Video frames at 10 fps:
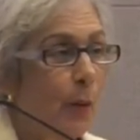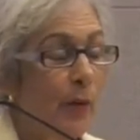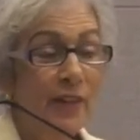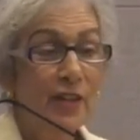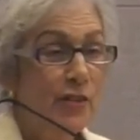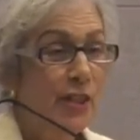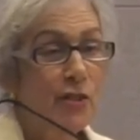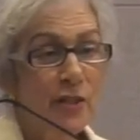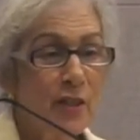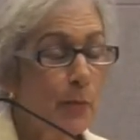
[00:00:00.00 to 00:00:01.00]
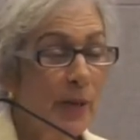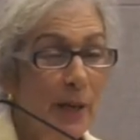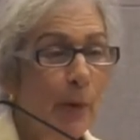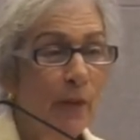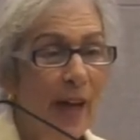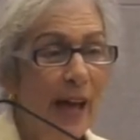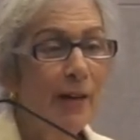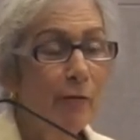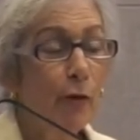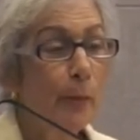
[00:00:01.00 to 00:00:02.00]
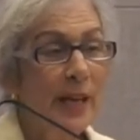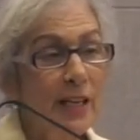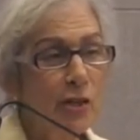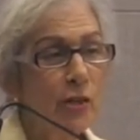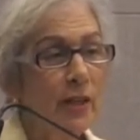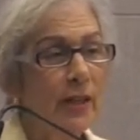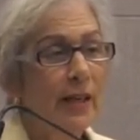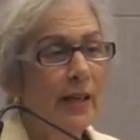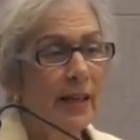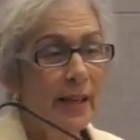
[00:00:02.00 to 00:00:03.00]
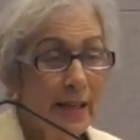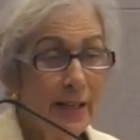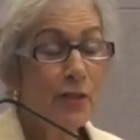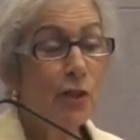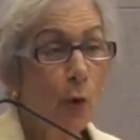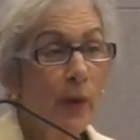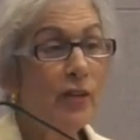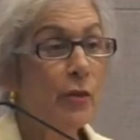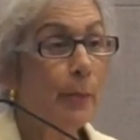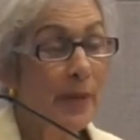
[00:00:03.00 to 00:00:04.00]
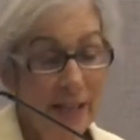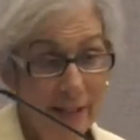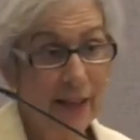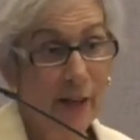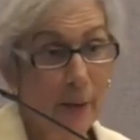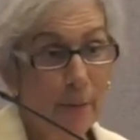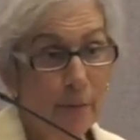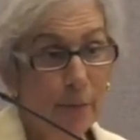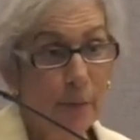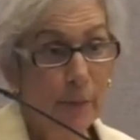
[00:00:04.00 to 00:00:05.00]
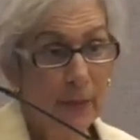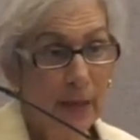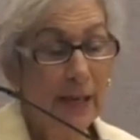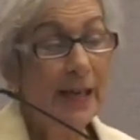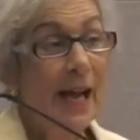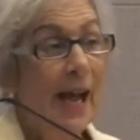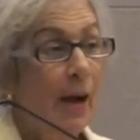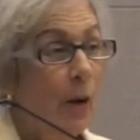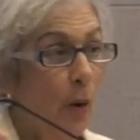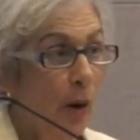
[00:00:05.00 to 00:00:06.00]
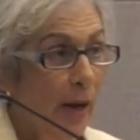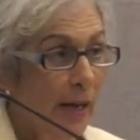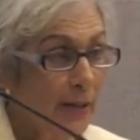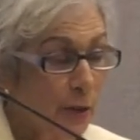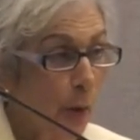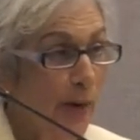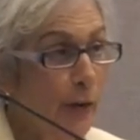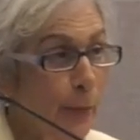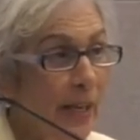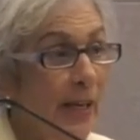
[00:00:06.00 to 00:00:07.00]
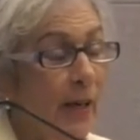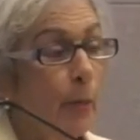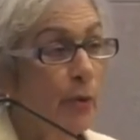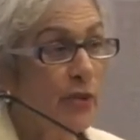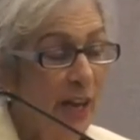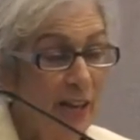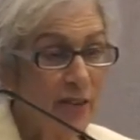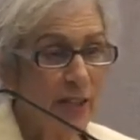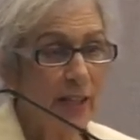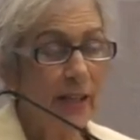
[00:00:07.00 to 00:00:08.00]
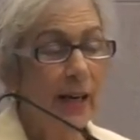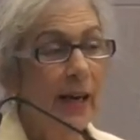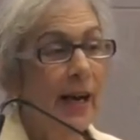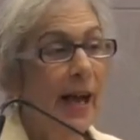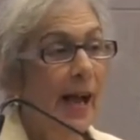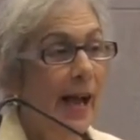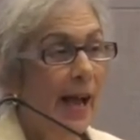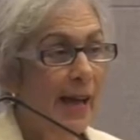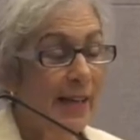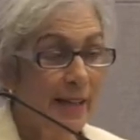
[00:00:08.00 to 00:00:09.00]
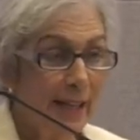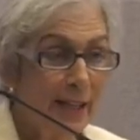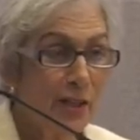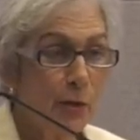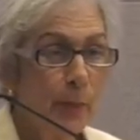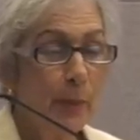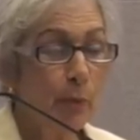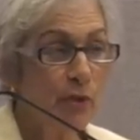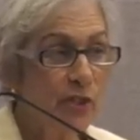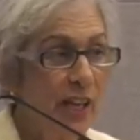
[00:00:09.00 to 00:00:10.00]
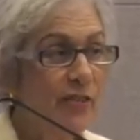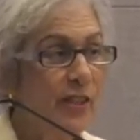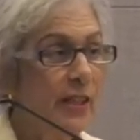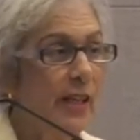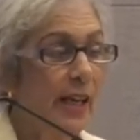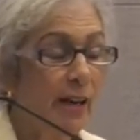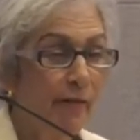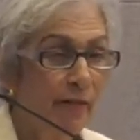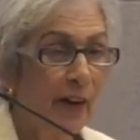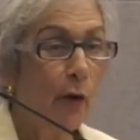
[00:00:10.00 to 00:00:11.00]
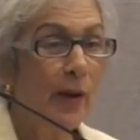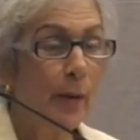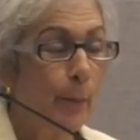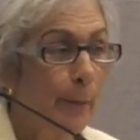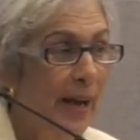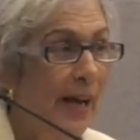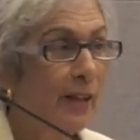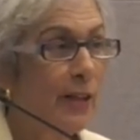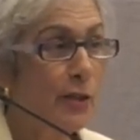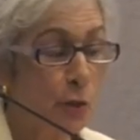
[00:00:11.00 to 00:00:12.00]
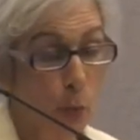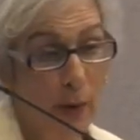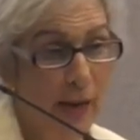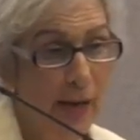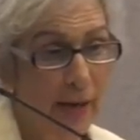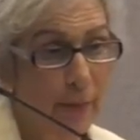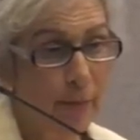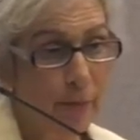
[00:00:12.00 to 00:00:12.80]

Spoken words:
with Indigenous people. That information is going to be there, right? It's going to be presented, and it needs to be presented in a very balanced way